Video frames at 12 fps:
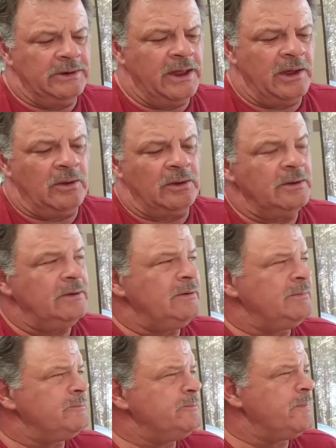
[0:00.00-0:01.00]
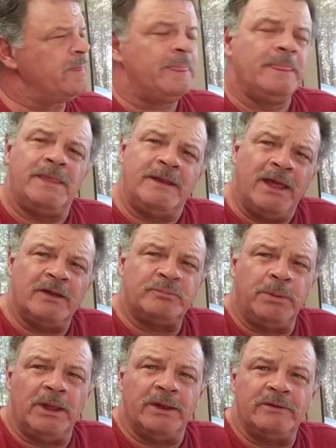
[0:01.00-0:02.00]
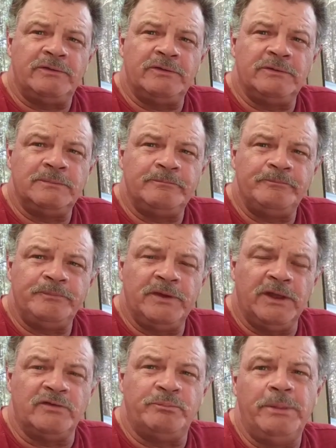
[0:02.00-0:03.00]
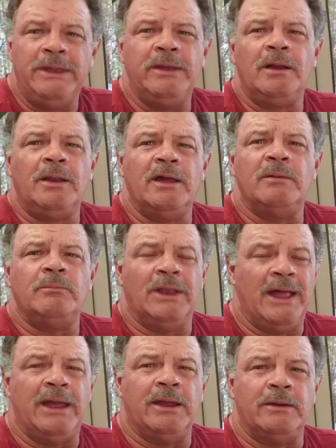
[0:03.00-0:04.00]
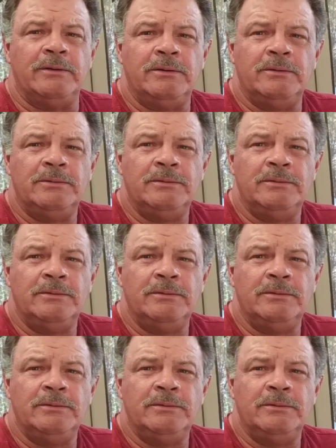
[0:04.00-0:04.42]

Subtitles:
Now, the next place is BLM land.